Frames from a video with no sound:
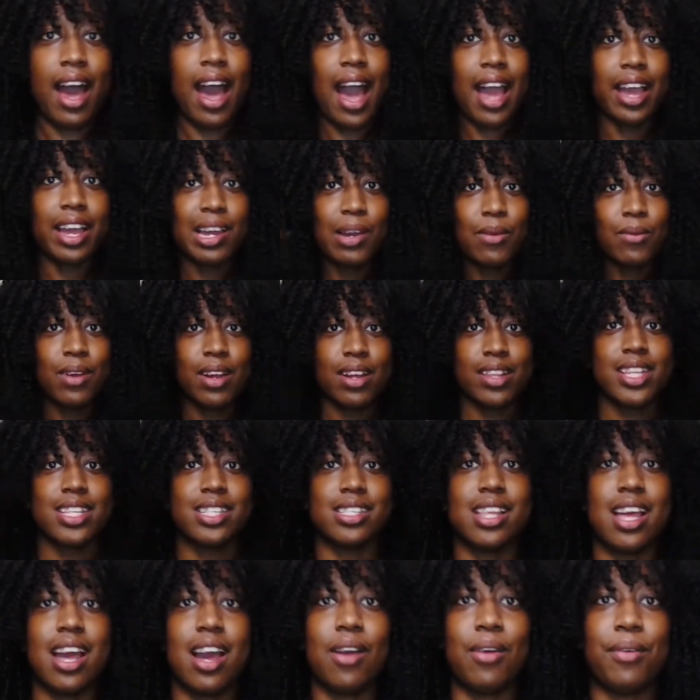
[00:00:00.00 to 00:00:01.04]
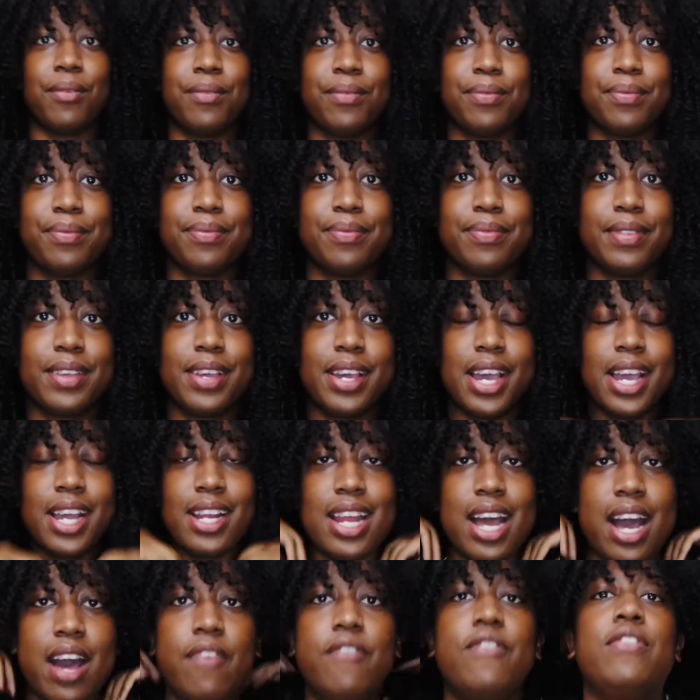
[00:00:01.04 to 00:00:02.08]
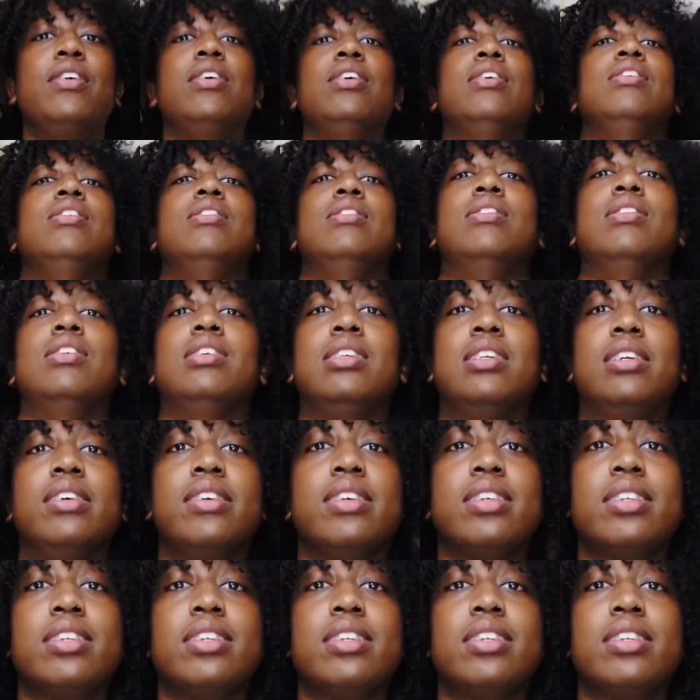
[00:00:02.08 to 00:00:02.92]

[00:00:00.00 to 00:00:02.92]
I can wear this now and not feel,